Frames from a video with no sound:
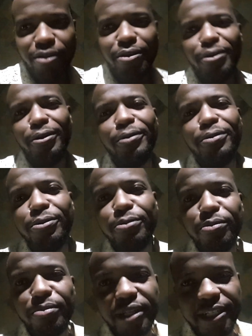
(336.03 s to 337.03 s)
You know, you
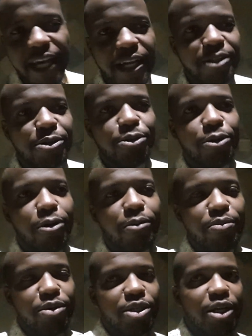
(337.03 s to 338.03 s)
won't be tied to your
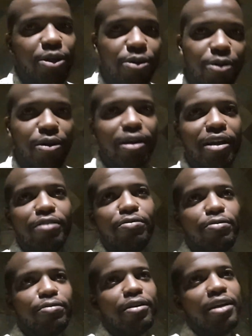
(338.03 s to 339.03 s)
computer. You don't
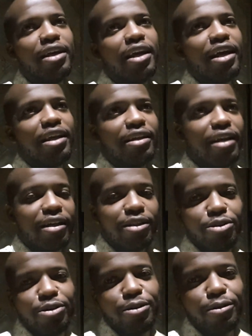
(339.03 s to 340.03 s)
leave
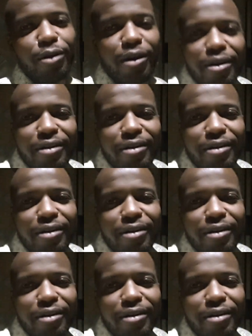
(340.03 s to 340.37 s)
your